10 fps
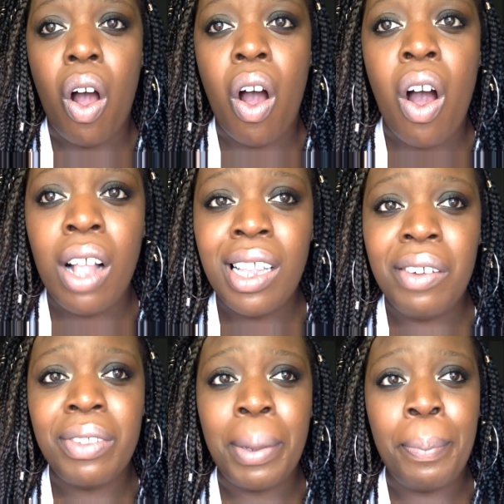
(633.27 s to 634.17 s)
all
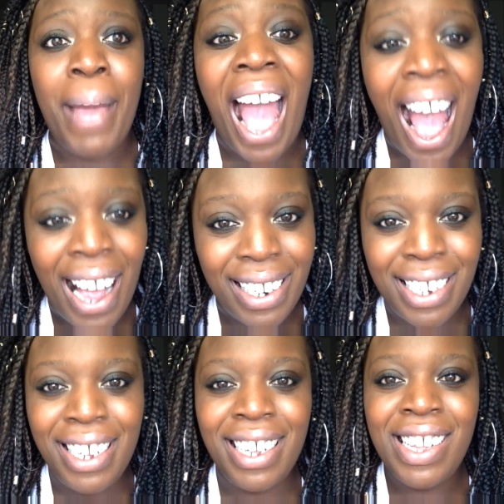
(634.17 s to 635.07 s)
of the
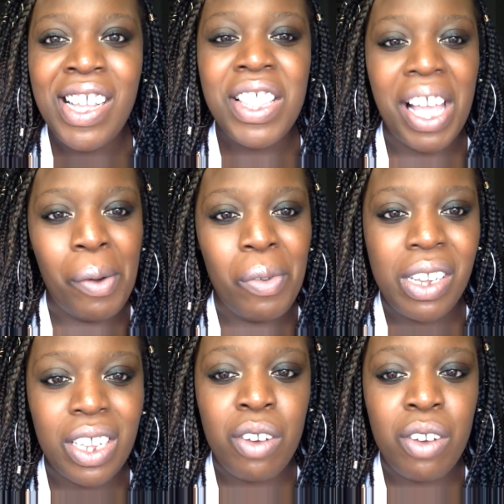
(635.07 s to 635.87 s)
bad that was